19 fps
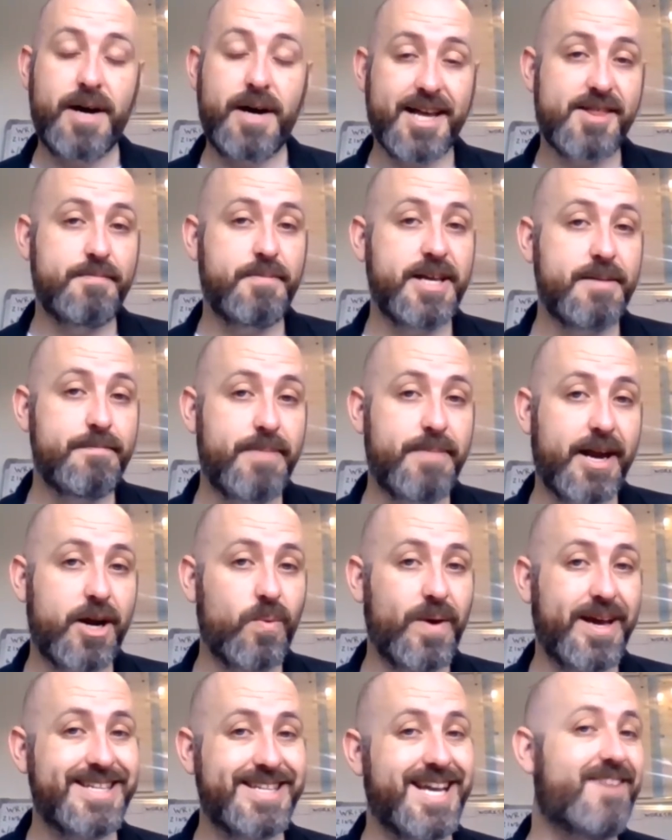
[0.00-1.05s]
Possibly a better
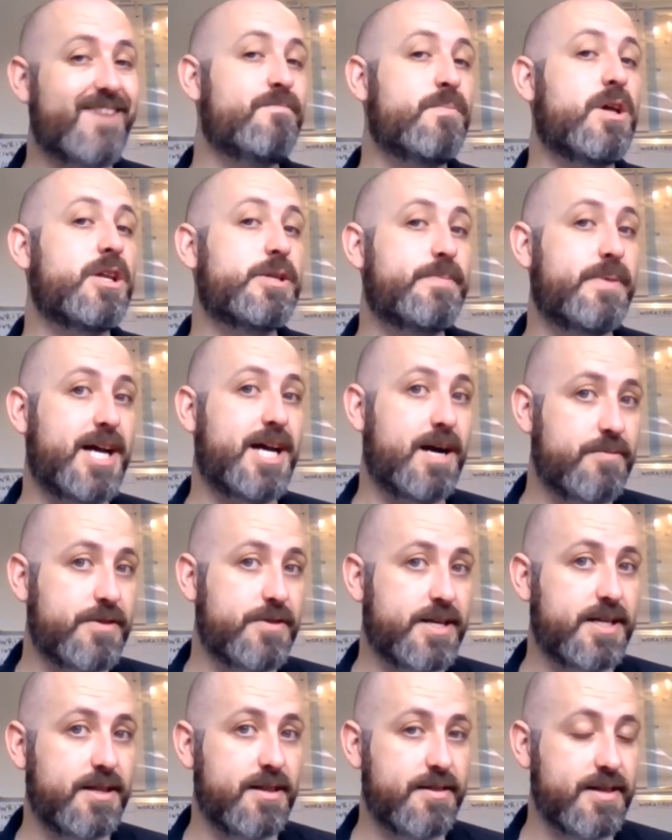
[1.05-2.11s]
way to have multiple
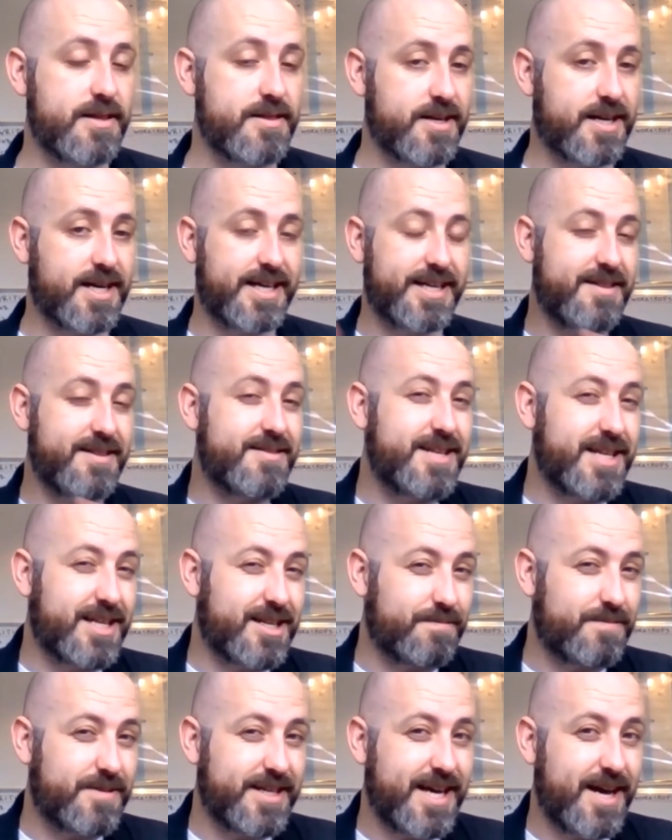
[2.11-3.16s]
obstacles is to kind of stick
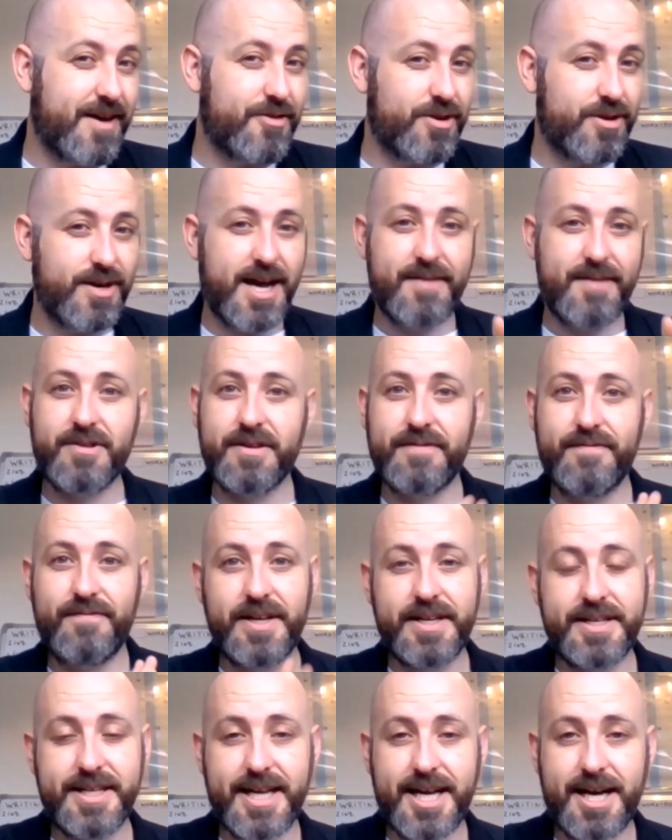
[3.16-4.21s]
them together, have
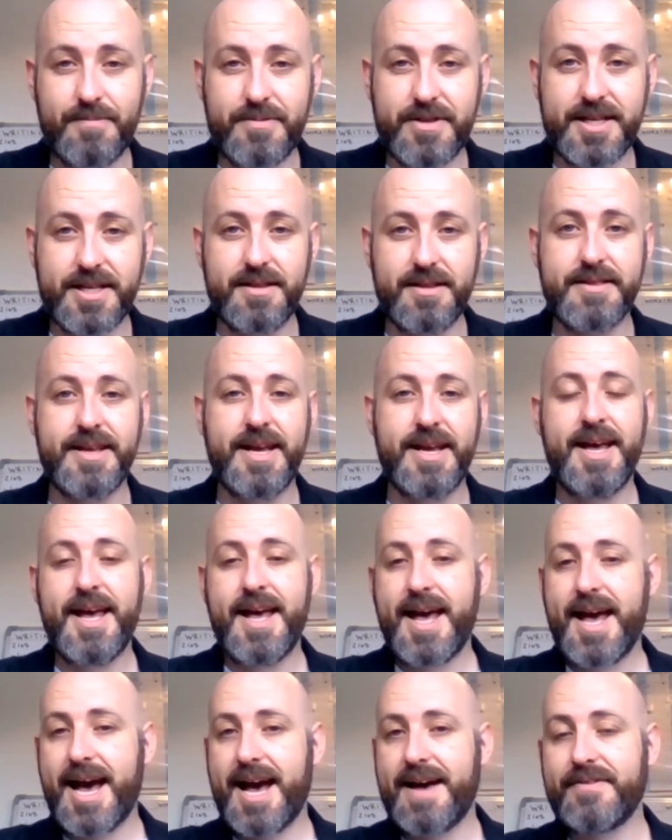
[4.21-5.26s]
conflicting obstacles,
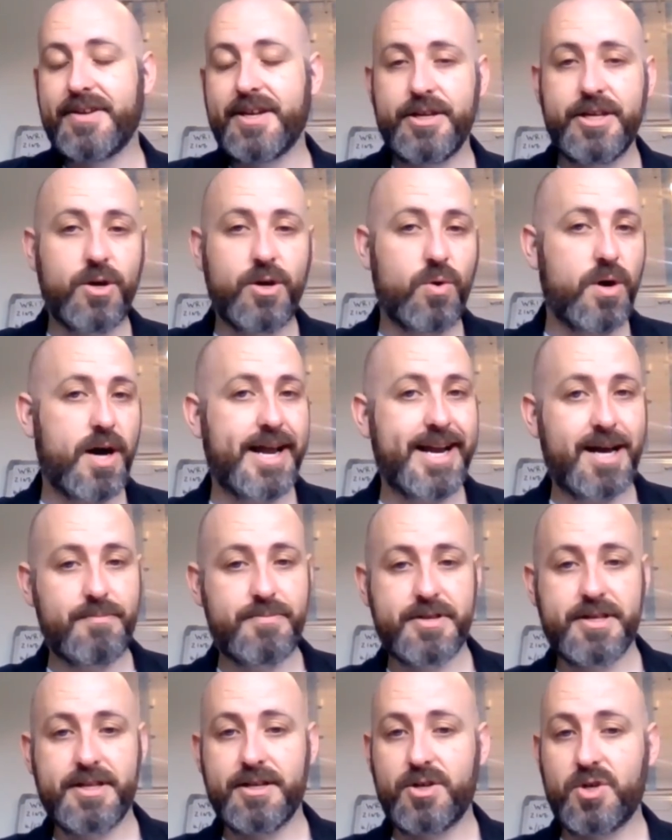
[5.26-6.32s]
having, you know, an
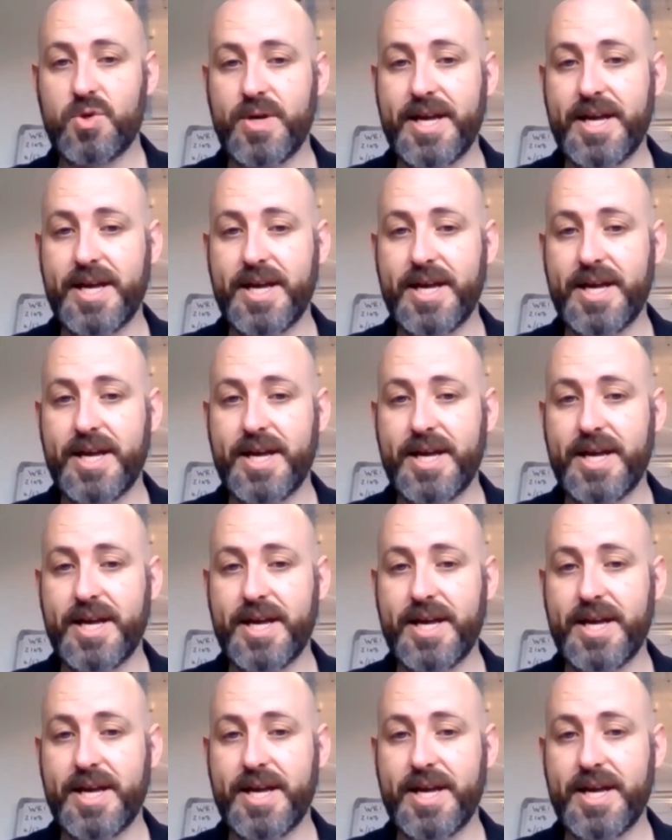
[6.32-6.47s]
obstacle